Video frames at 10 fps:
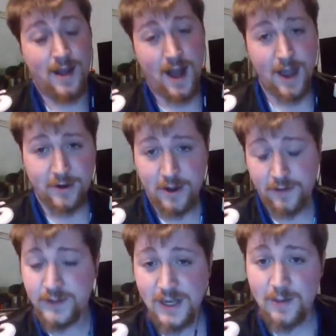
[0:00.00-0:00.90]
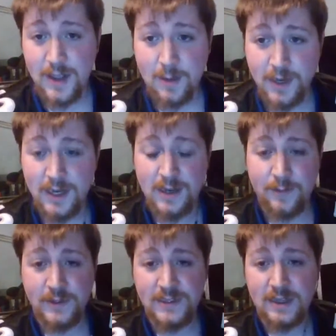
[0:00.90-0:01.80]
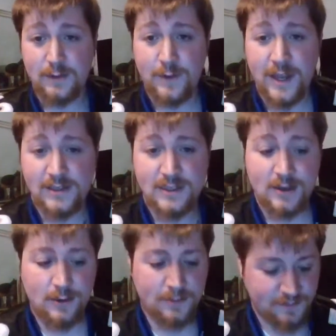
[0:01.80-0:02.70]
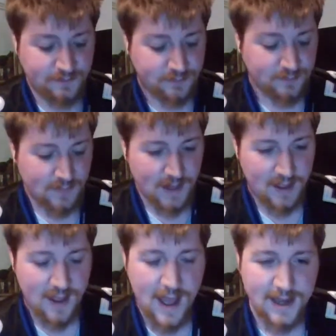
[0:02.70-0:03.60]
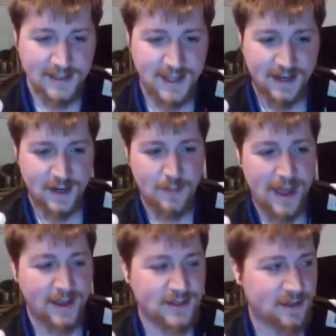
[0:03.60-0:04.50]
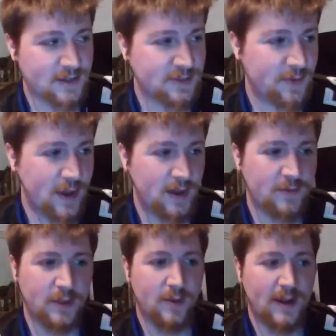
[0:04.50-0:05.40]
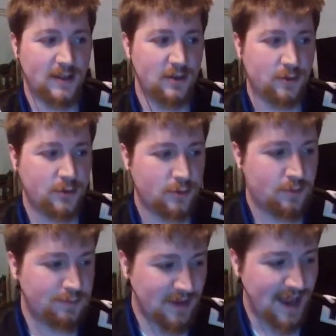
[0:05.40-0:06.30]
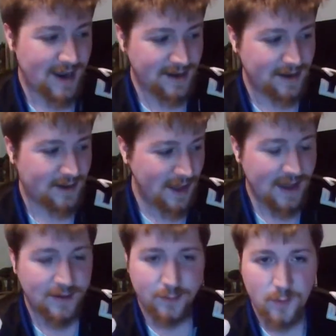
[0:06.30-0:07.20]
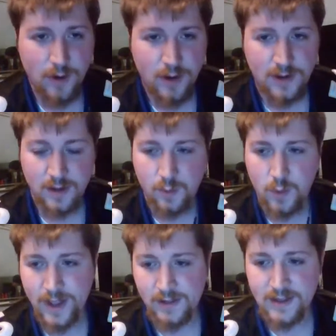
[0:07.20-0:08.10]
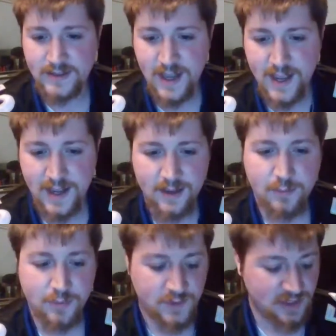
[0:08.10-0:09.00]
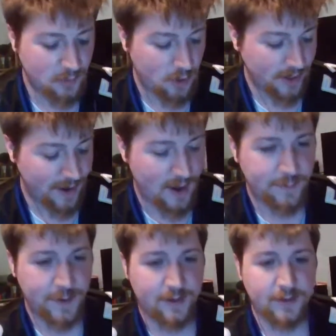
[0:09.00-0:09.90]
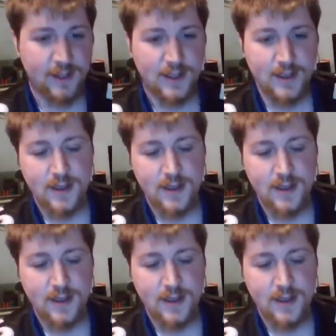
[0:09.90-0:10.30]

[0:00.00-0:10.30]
I don't know if it's going to make a big difference in the fight. So I decided to pass on this fight, even though I do kind of have Weili Zhang somewhat confidently.